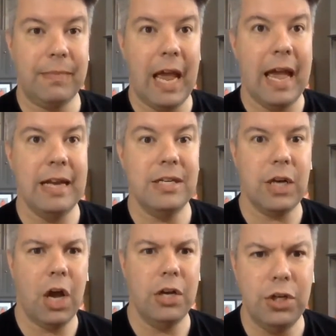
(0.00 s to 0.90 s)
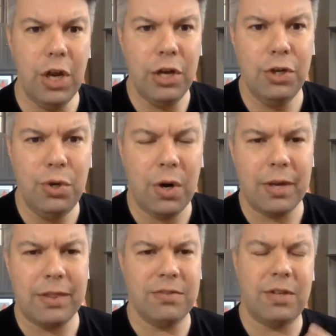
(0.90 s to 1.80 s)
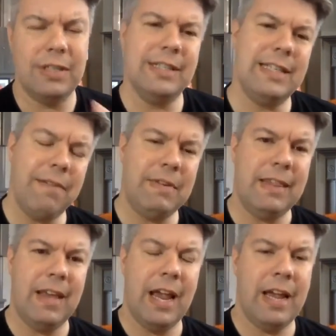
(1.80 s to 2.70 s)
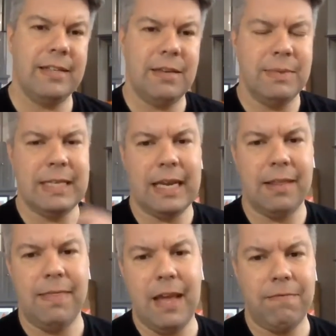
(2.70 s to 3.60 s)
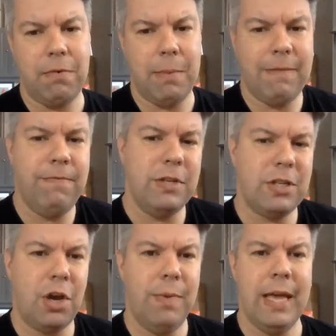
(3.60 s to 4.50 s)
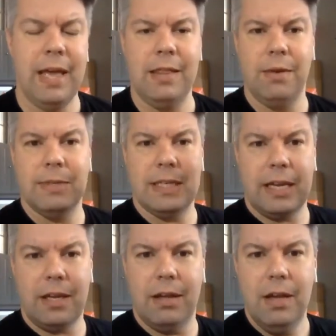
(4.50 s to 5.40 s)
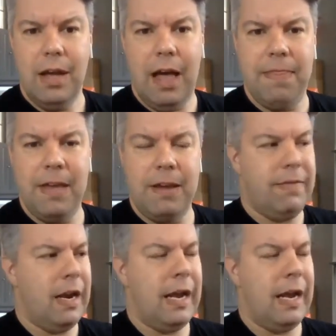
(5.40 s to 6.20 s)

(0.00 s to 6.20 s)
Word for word: And in New York, there's all these safety things. There was like a thing for my foot to go in. There was like a, a thing that